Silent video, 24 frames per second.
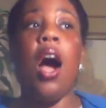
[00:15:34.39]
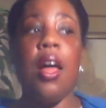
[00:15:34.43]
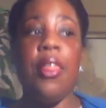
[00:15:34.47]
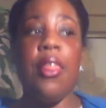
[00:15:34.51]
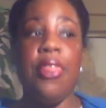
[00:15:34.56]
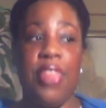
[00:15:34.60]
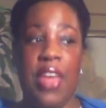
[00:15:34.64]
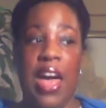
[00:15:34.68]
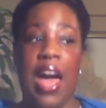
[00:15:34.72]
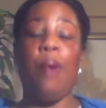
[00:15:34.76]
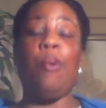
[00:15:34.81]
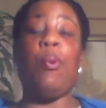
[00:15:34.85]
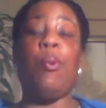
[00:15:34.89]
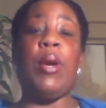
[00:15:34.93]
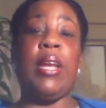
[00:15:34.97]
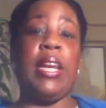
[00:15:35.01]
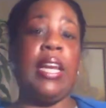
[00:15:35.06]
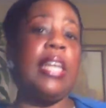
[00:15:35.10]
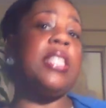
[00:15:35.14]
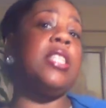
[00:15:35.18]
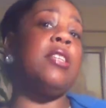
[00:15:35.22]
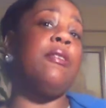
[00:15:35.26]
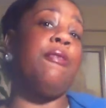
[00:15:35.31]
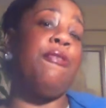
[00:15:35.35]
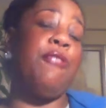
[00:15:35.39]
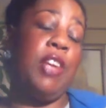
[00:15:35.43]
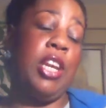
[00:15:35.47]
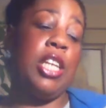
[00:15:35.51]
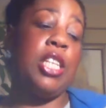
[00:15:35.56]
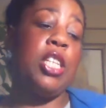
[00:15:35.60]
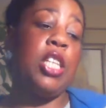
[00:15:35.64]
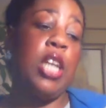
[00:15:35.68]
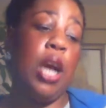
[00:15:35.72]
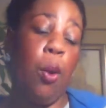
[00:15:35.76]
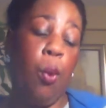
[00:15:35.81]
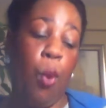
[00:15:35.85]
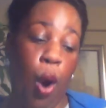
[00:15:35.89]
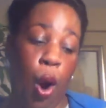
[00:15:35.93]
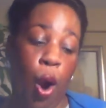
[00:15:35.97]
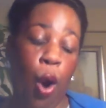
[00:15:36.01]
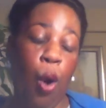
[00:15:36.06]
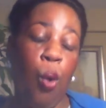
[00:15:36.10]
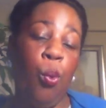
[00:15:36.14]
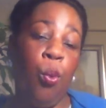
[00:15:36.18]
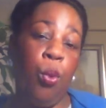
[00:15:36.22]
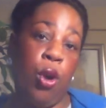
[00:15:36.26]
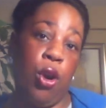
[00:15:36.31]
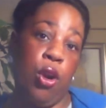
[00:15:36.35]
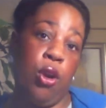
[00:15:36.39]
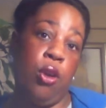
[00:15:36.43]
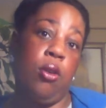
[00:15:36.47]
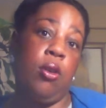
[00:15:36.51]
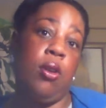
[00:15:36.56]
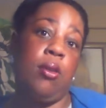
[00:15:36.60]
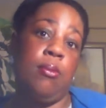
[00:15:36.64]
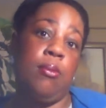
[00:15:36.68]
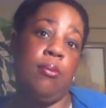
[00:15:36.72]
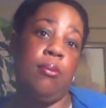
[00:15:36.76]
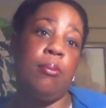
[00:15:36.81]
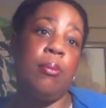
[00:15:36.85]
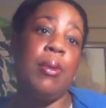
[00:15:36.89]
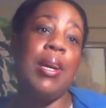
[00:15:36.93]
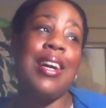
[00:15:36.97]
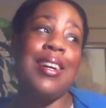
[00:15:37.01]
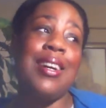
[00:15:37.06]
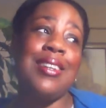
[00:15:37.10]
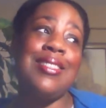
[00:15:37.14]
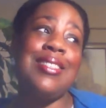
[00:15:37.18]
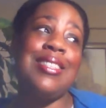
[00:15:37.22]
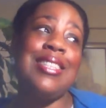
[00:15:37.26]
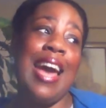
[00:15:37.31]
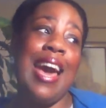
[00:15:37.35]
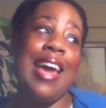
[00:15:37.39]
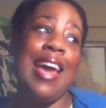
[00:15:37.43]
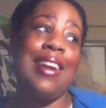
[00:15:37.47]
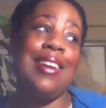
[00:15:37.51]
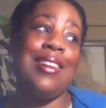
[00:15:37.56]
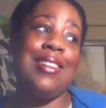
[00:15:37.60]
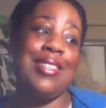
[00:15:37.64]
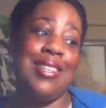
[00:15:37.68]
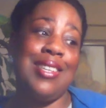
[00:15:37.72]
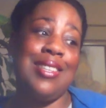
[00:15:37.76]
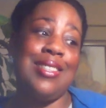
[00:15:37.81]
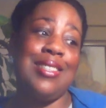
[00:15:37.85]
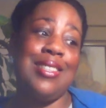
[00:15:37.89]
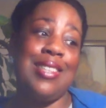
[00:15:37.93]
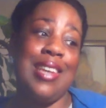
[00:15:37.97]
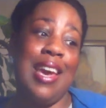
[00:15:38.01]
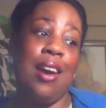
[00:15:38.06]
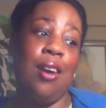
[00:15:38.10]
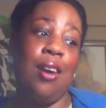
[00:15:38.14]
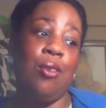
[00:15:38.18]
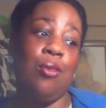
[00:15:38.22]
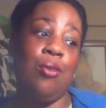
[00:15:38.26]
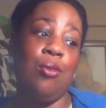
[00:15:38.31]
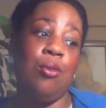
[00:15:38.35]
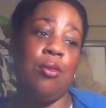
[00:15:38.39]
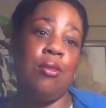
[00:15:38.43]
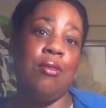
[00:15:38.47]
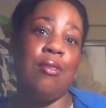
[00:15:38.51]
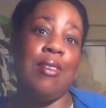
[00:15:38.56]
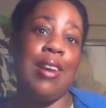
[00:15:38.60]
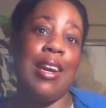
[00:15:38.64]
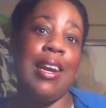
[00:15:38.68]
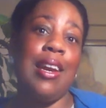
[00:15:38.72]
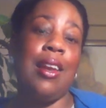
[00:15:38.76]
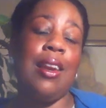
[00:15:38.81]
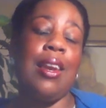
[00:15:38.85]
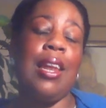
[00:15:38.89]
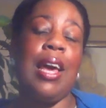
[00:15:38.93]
that we need to finish our homework because daddy is in town right?